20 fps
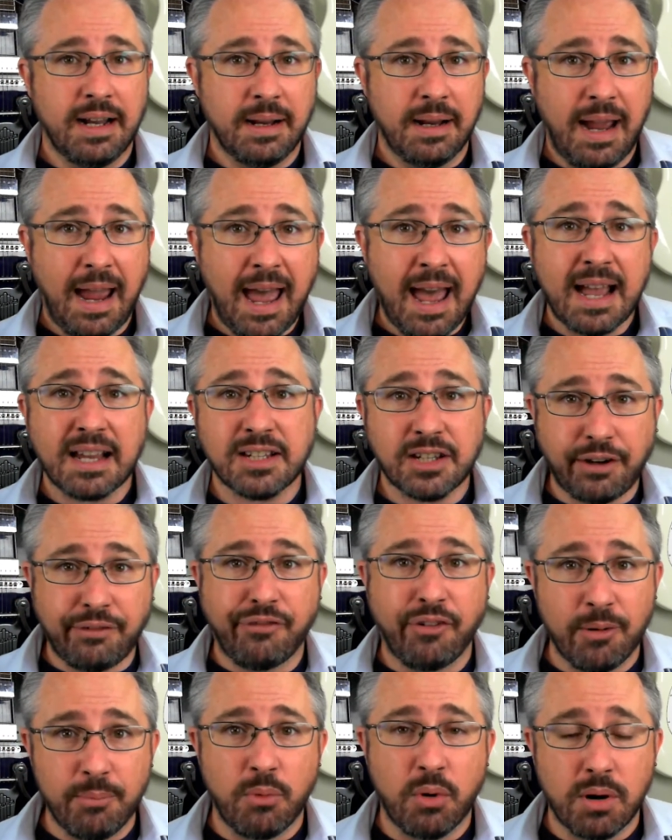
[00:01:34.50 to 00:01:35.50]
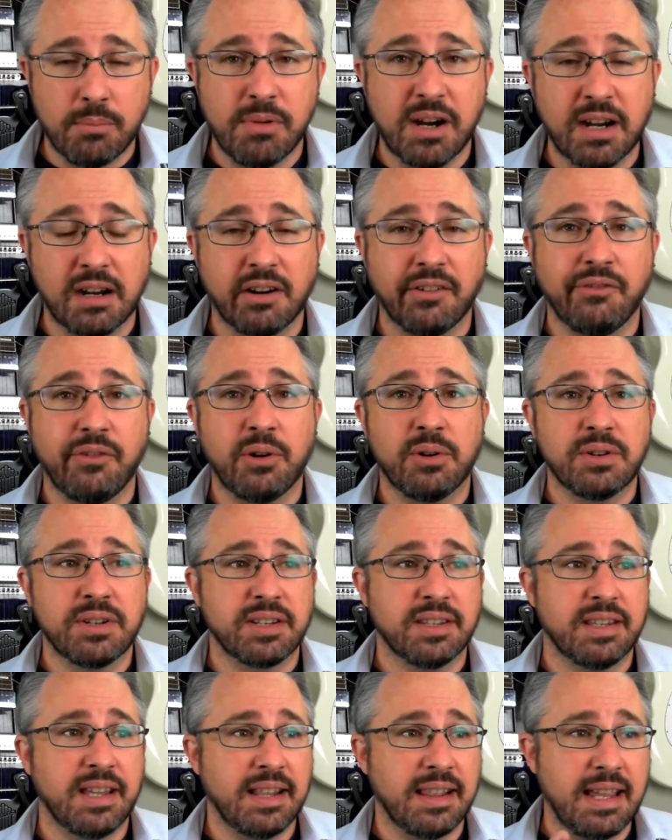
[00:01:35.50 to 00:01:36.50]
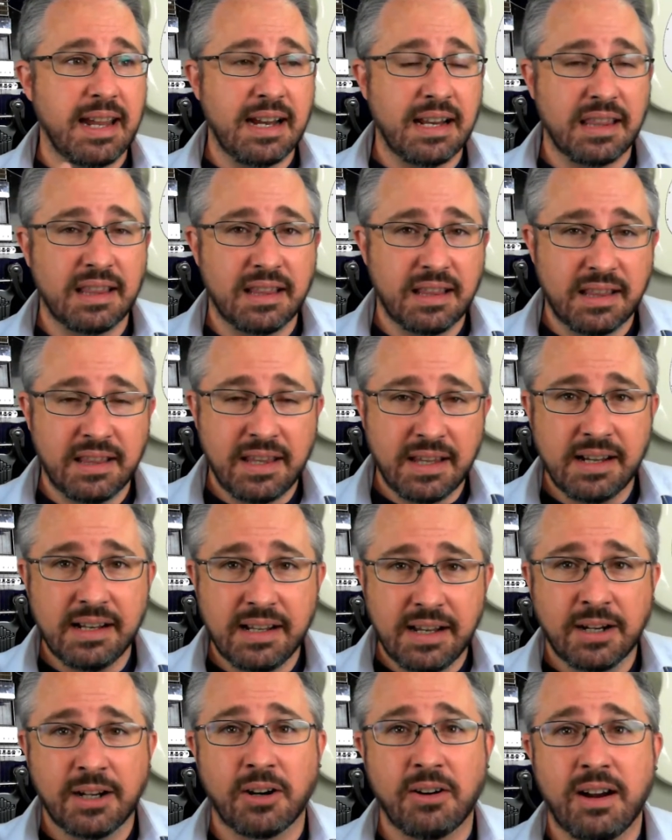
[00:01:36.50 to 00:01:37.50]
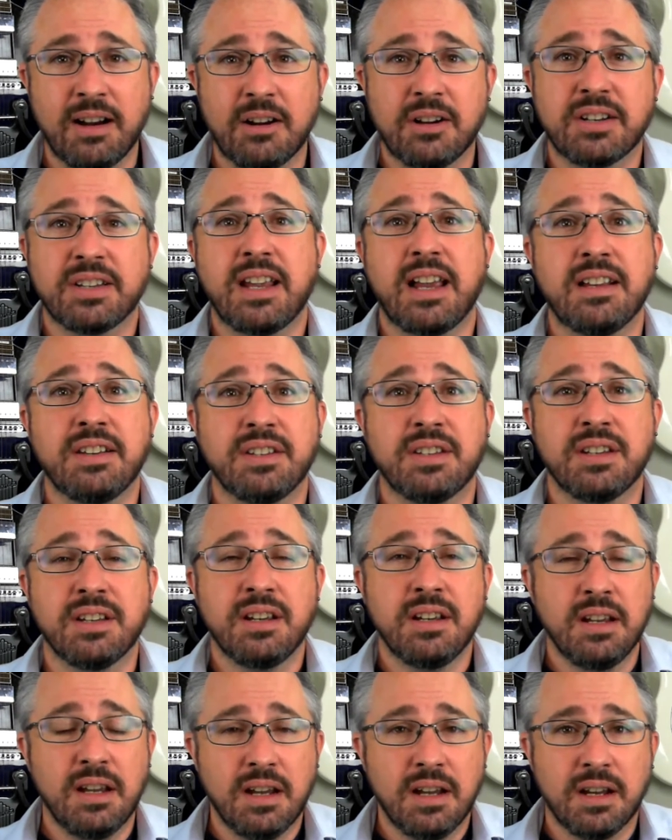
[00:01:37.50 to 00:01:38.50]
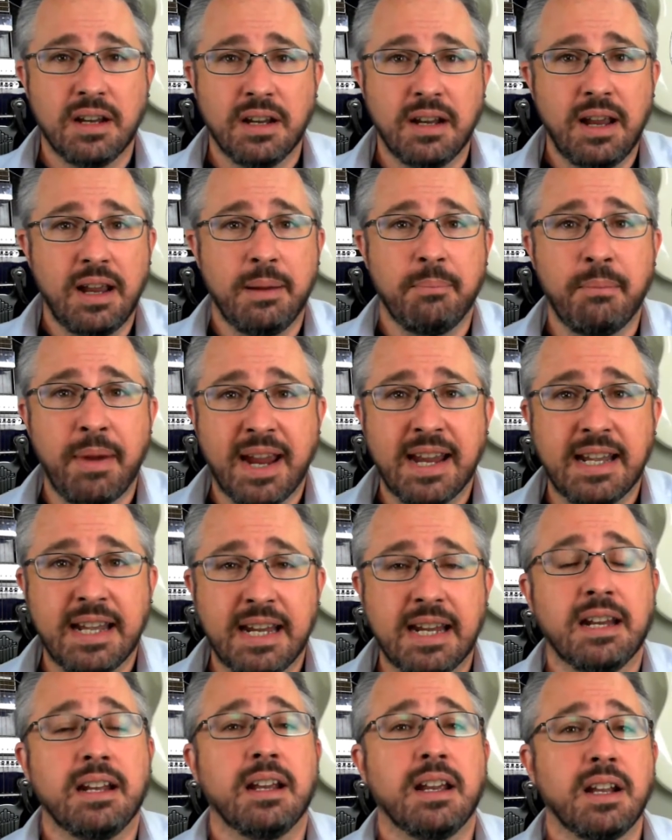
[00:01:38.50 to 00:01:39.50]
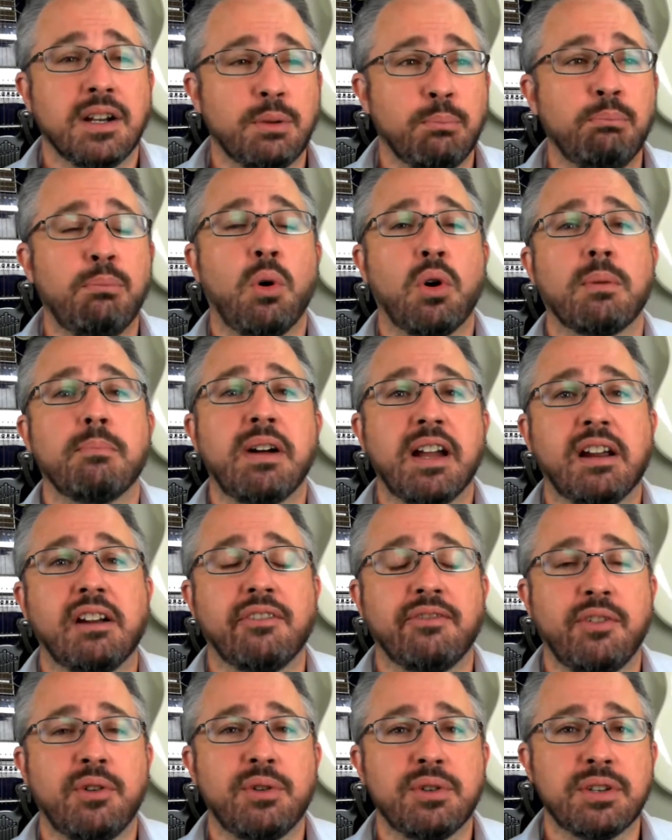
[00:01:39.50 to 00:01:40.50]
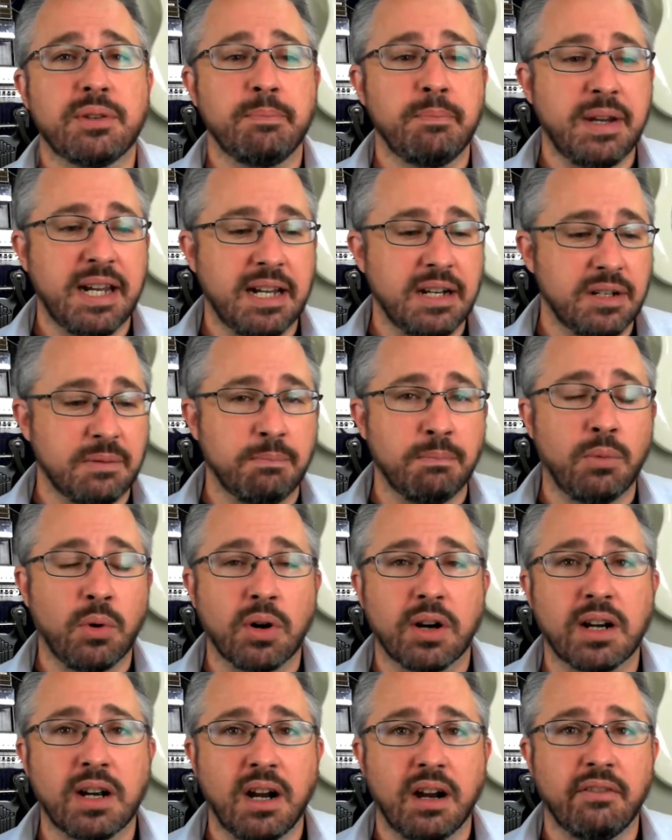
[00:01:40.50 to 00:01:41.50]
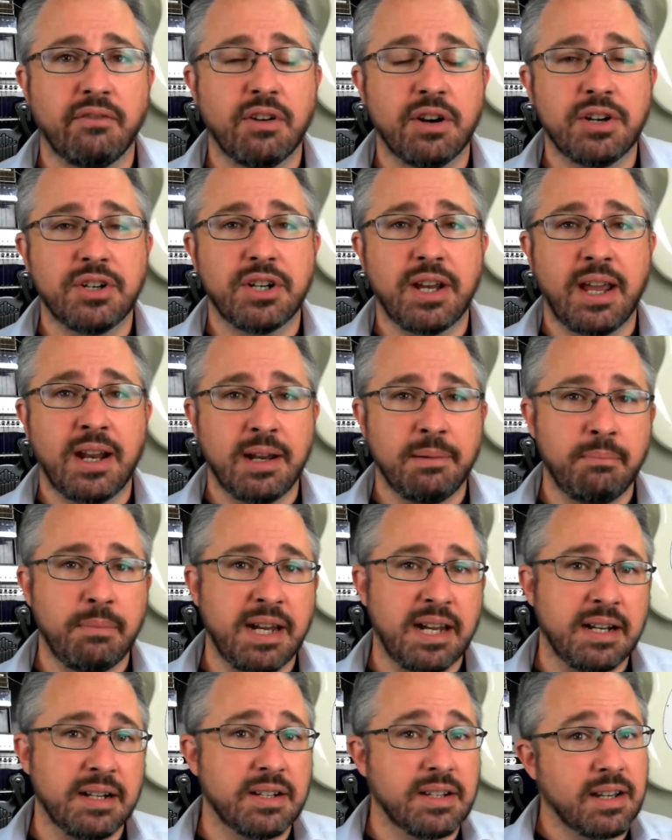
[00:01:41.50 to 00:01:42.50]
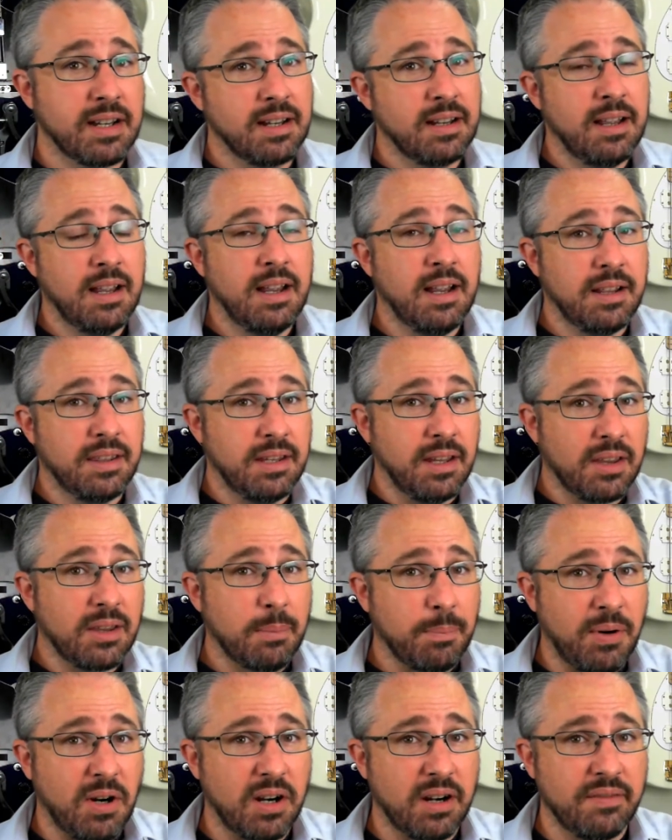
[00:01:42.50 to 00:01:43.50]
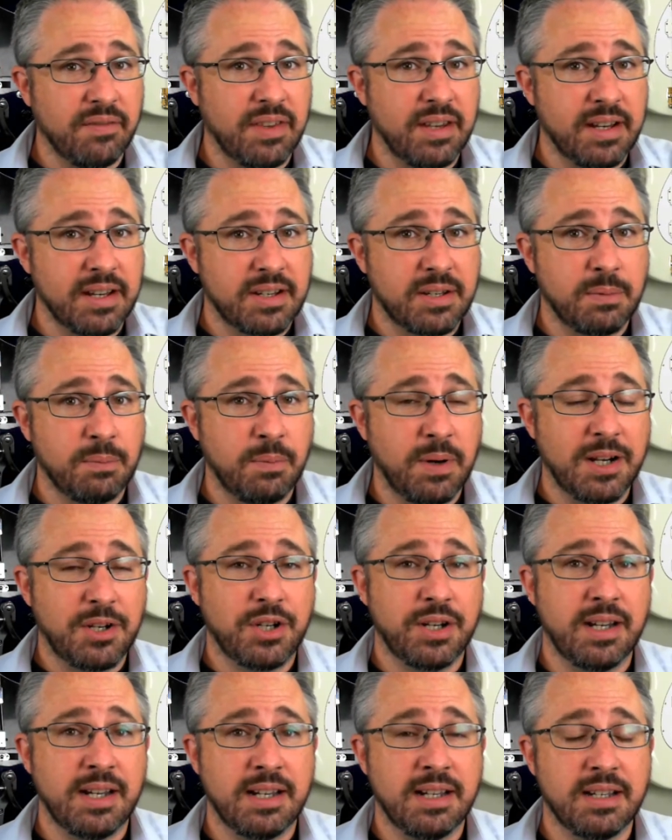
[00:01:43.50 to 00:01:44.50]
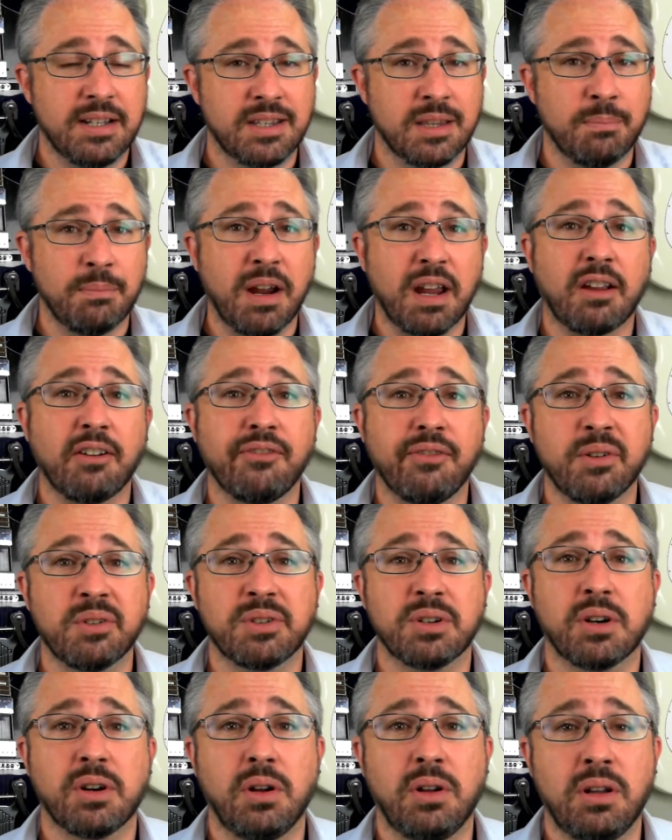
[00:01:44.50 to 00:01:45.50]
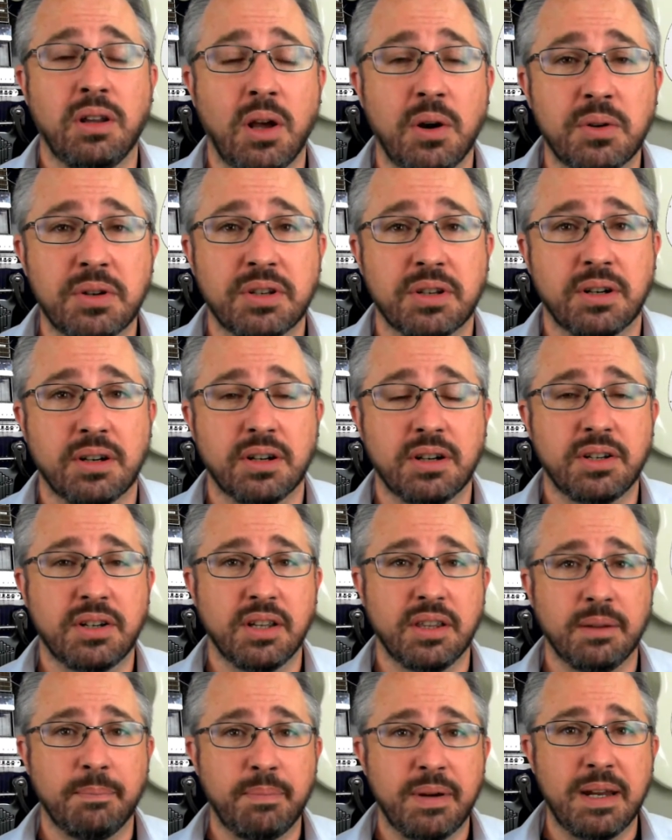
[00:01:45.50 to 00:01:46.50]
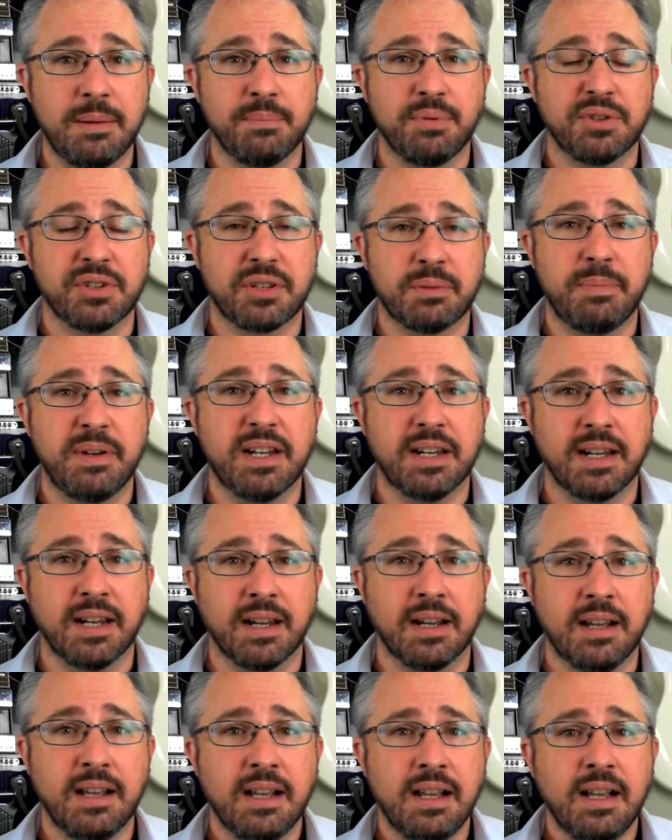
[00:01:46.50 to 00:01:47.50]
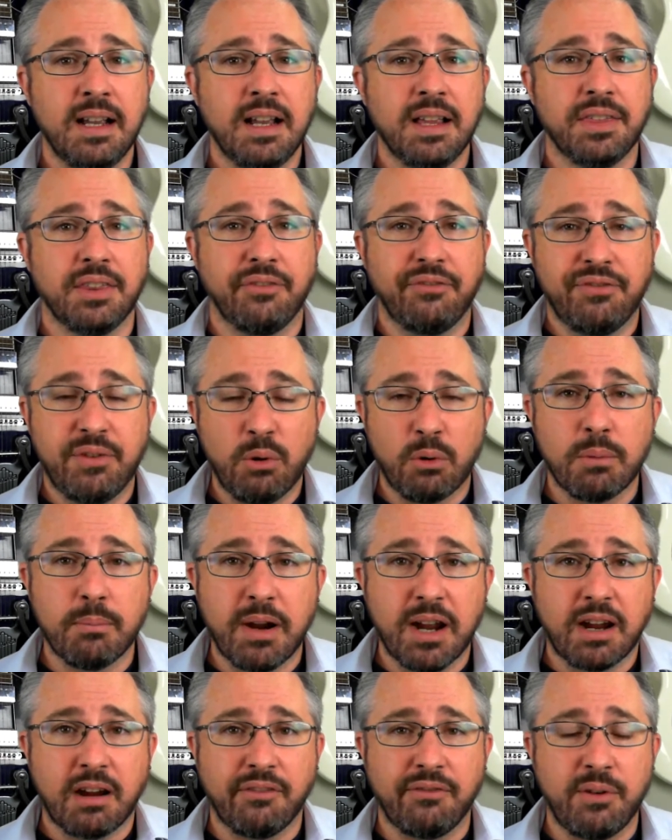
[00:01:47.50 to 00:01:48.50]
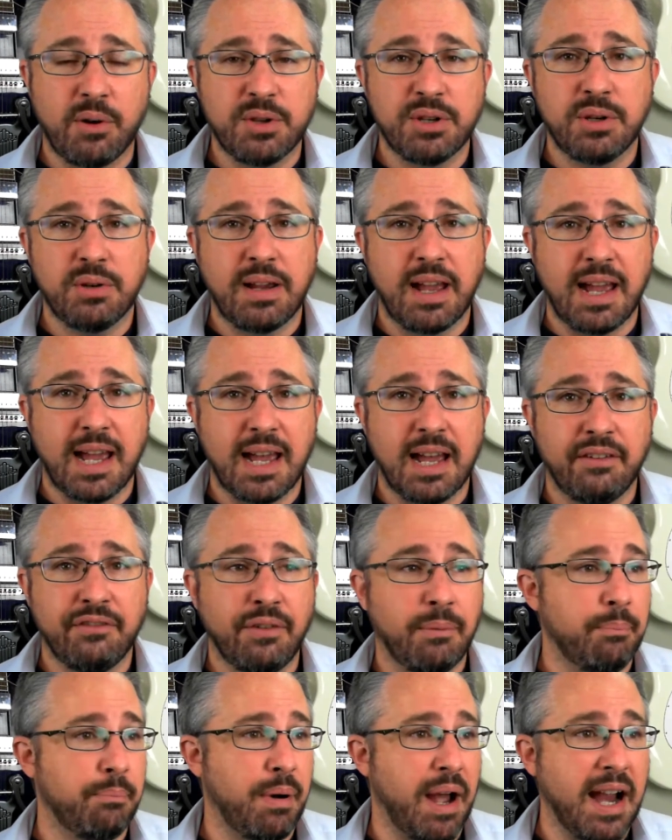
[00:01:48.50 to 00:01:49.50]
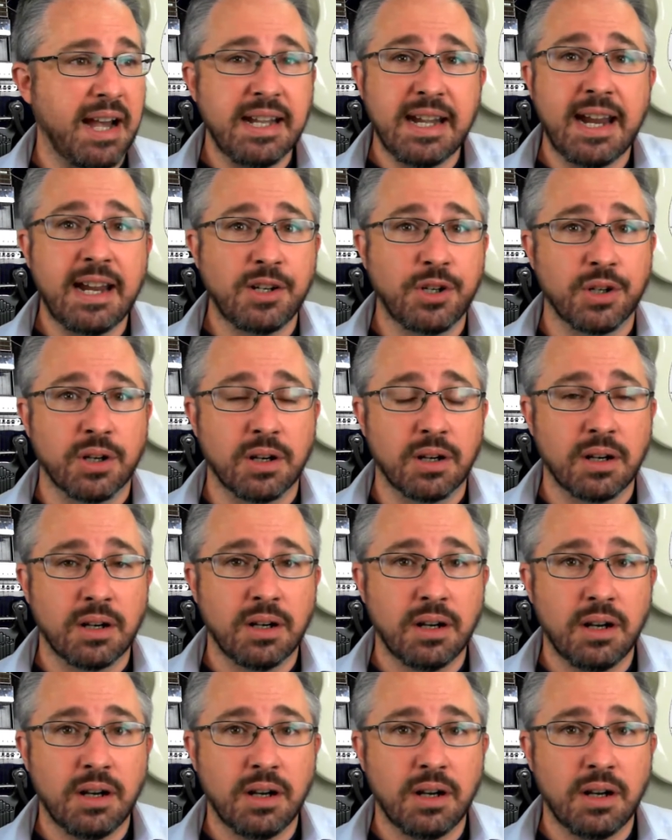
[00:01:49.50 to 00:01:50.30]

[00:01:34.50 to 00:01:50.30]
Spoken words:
ask for more microphones than the integrator says it may need. More microphones means more coverage, and it means the other part of this, which is the microphones are closer to the people speaking. The fewer microphones you have, by nature,